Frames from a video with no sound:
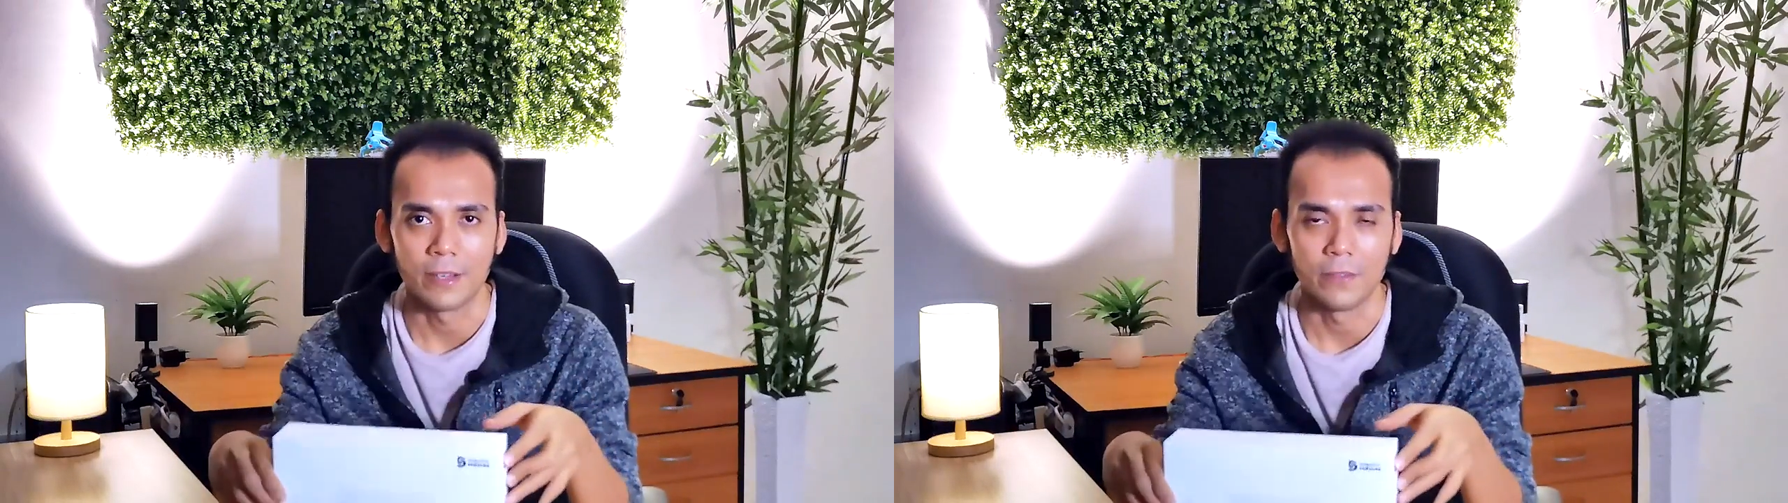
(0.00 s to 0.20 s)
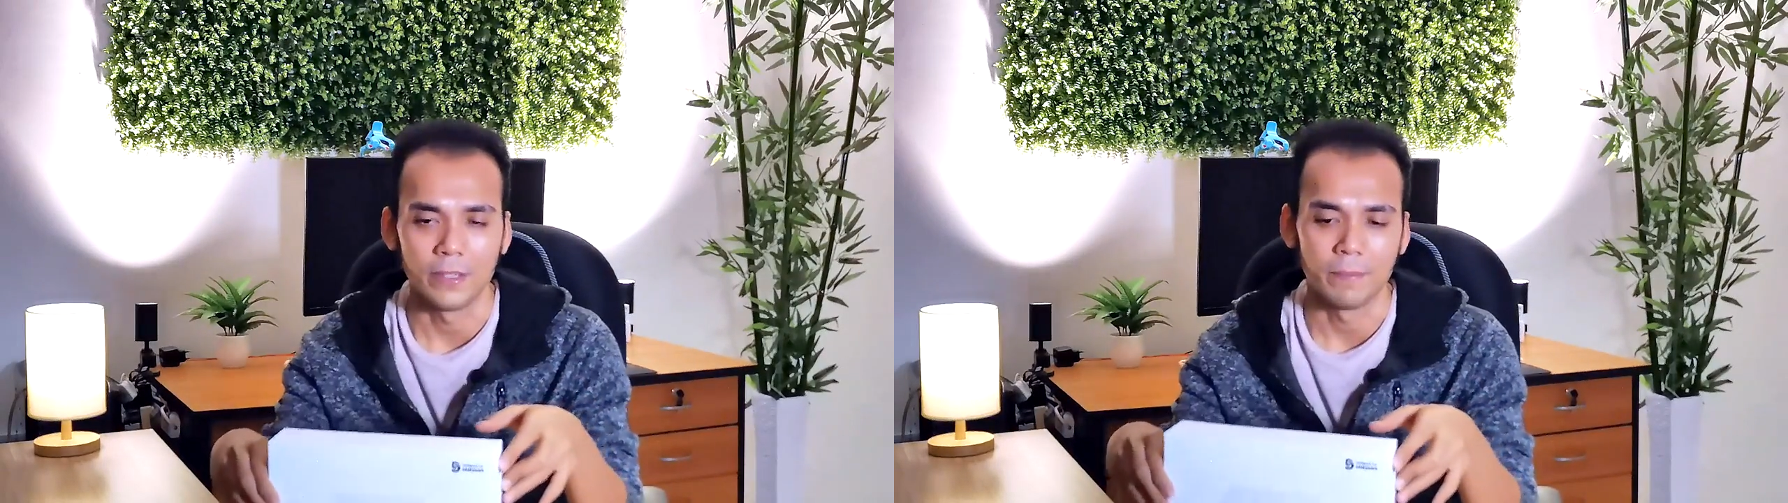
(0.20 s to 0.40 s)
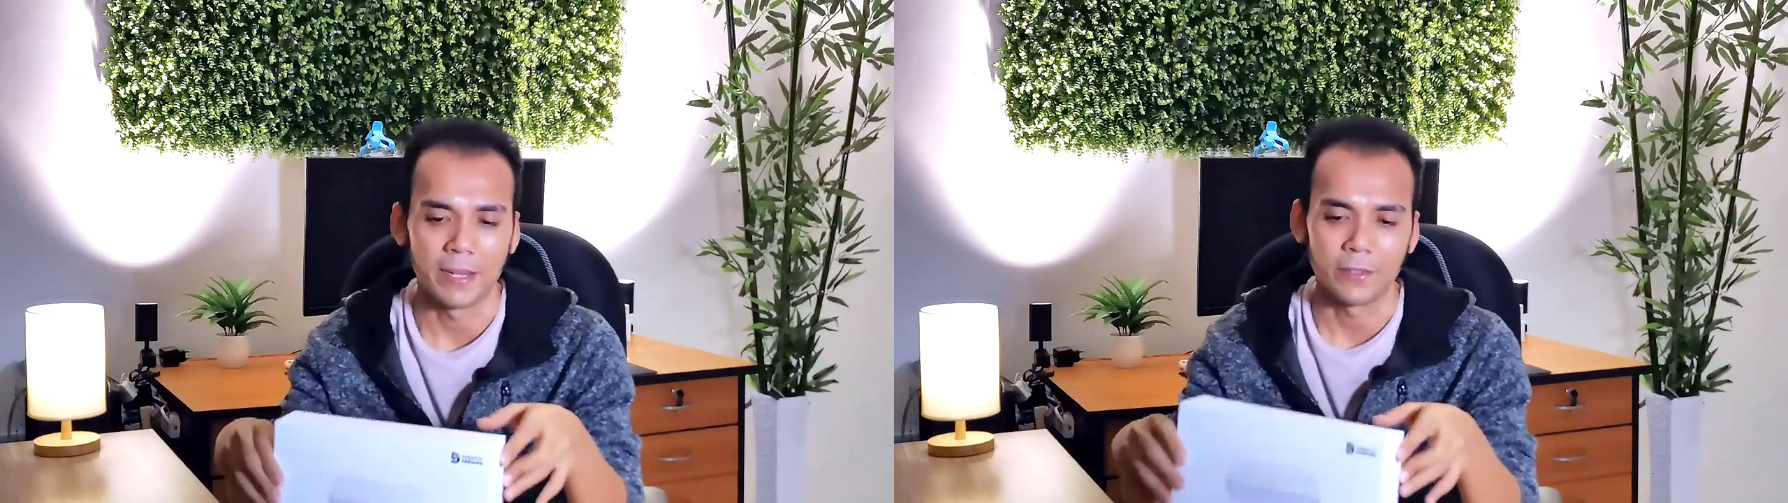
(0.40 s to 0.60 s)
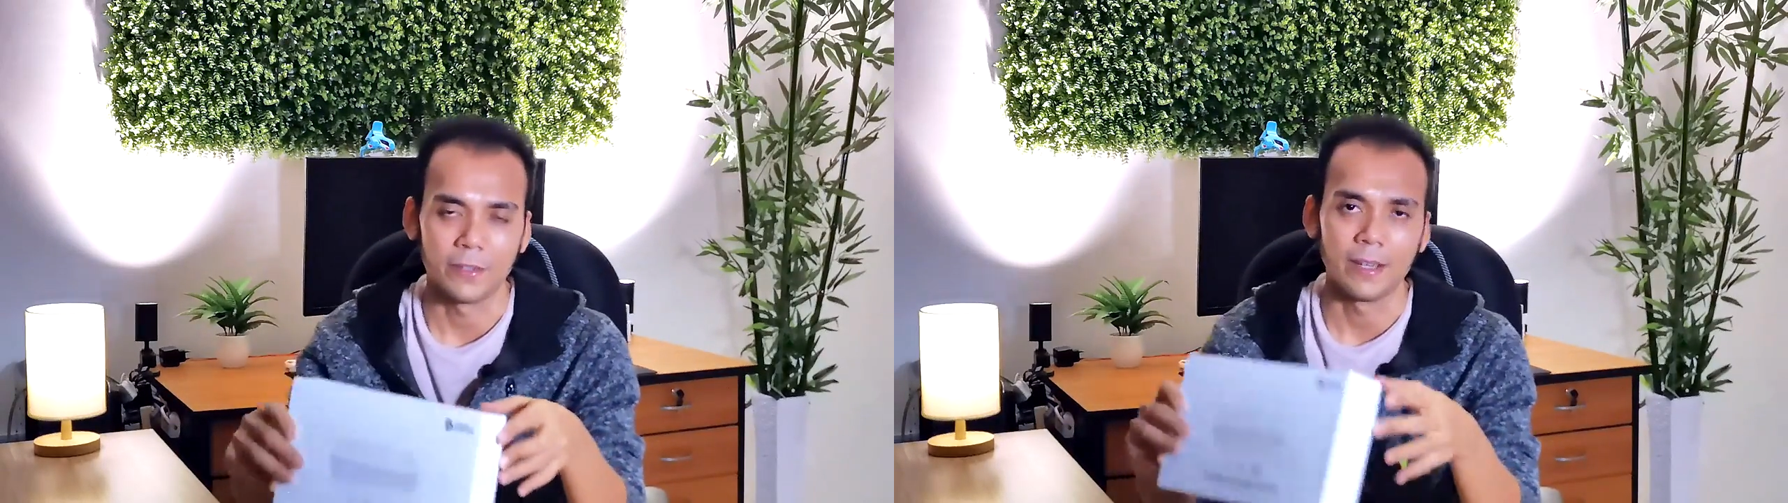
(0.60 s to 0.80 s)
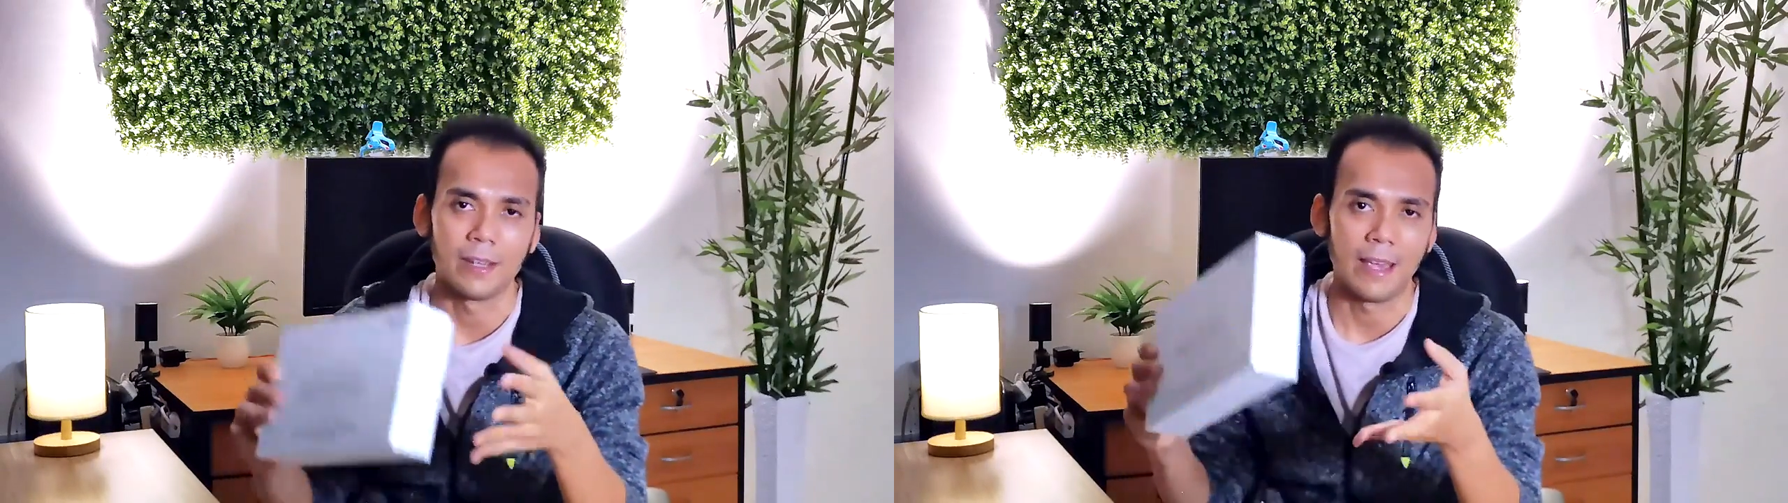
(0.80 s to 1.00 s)
of the
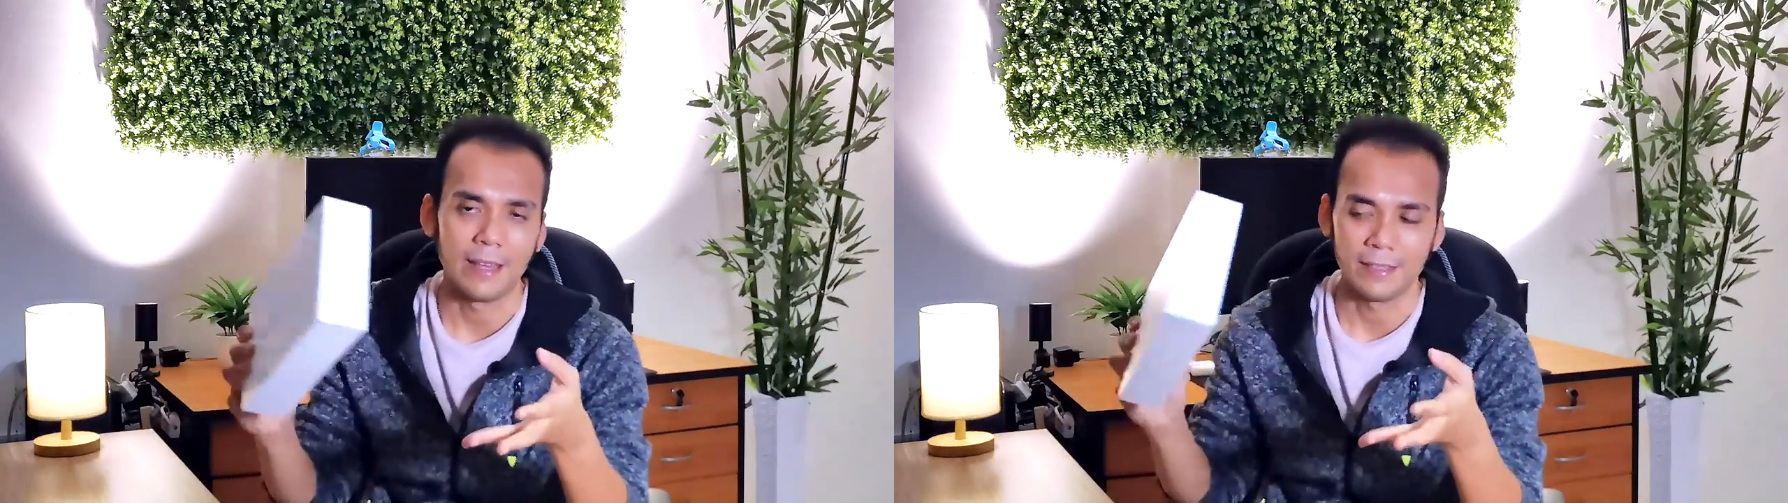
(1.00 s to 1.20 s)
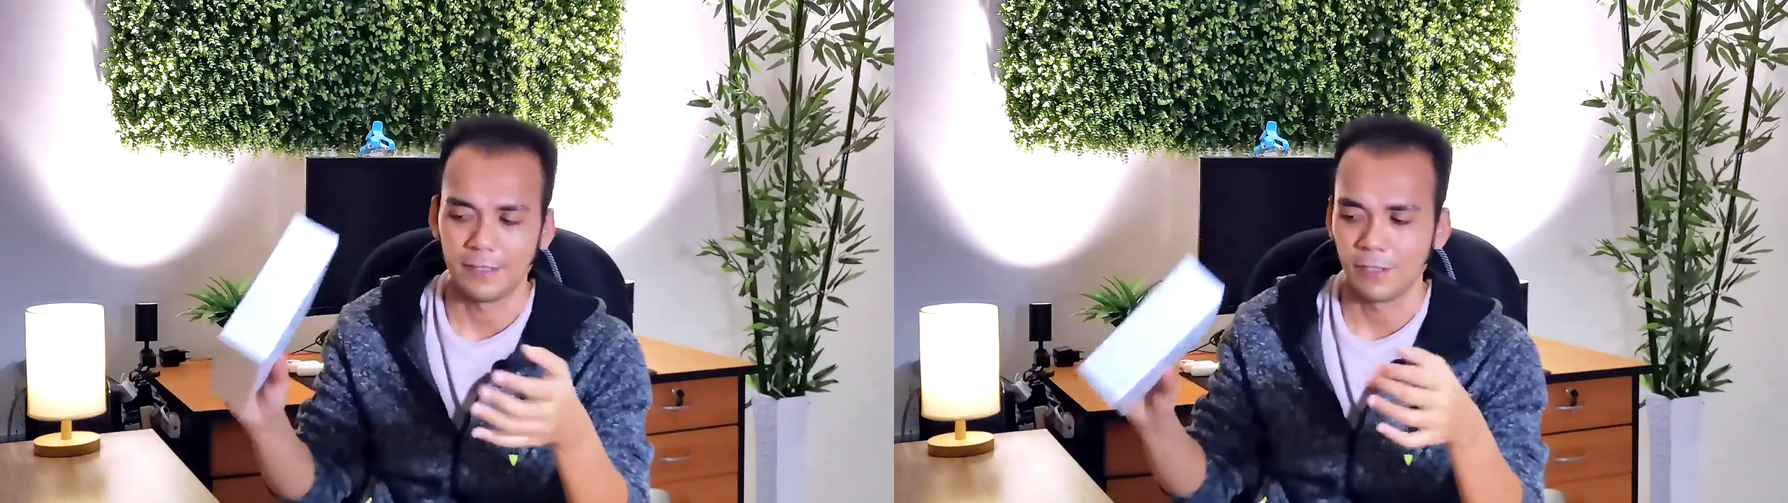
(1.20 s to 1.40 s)
bacteria as